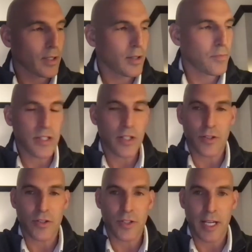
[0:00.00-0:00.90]

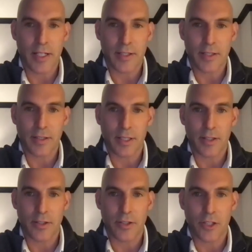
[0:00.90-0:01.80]
misunderstandings in
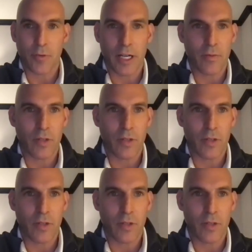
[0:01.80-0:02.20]
leadership, right?